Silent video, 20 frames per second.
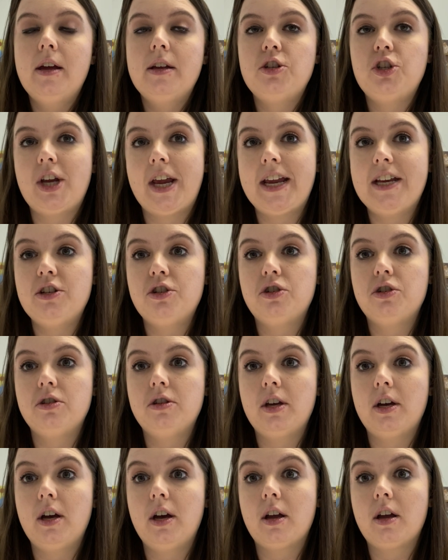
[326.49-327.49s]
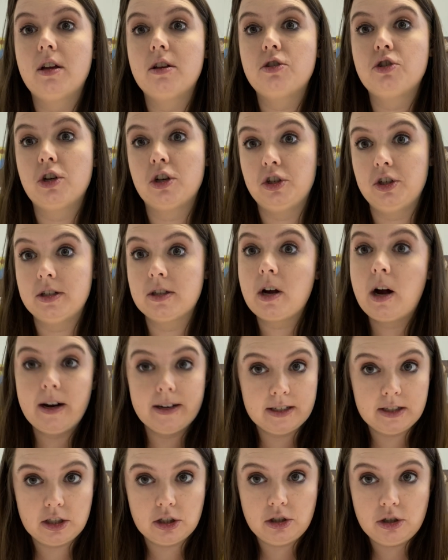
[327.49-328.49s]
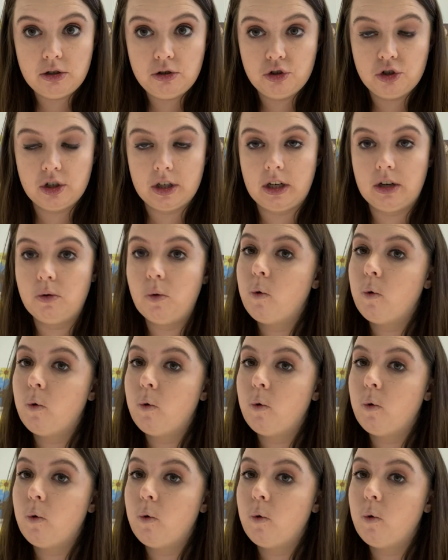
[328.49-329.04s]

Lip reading: change the church's constitution